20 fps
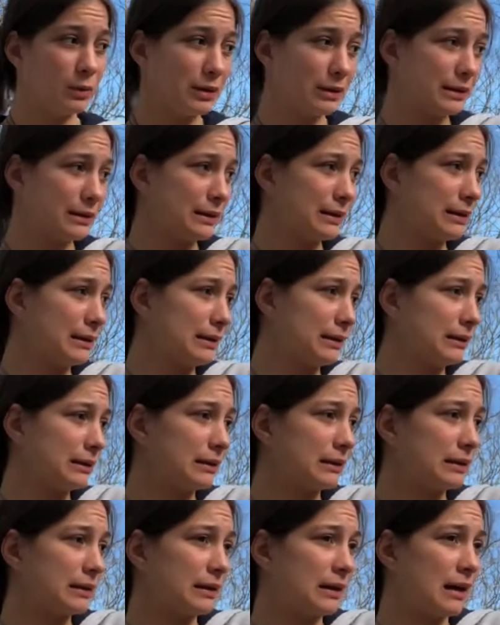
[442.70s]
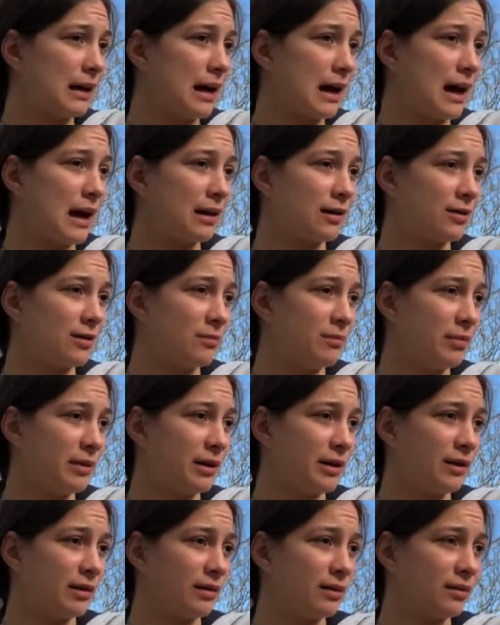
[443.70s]
what the heck? I heard a
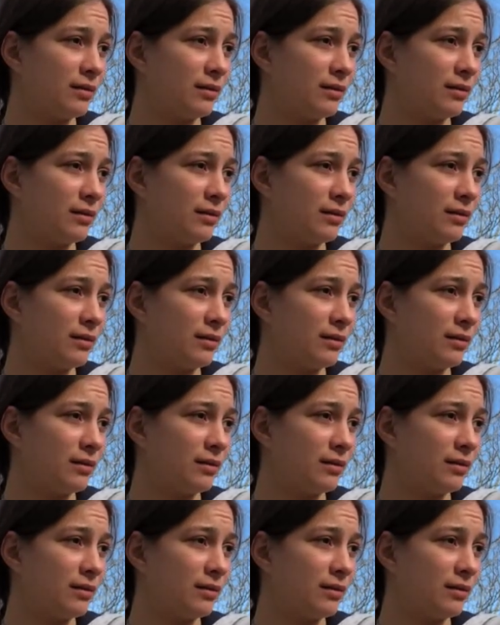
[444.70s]
bug.